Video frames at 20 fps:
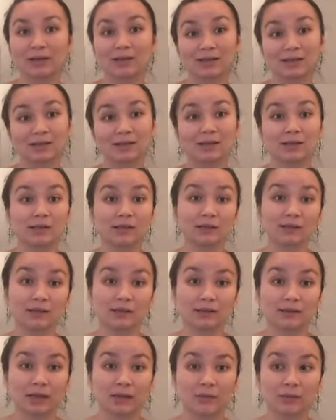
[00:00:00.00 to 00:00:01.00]

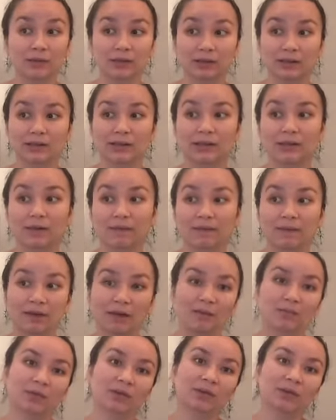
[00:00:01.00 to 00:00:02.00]
instances they would need to get
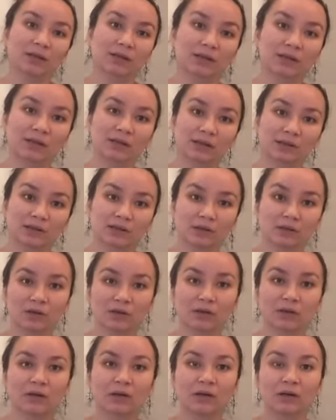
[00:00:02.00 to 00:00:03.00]
the ambulance,
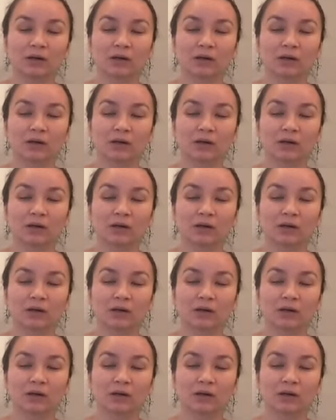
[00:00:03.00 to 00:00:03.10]
or,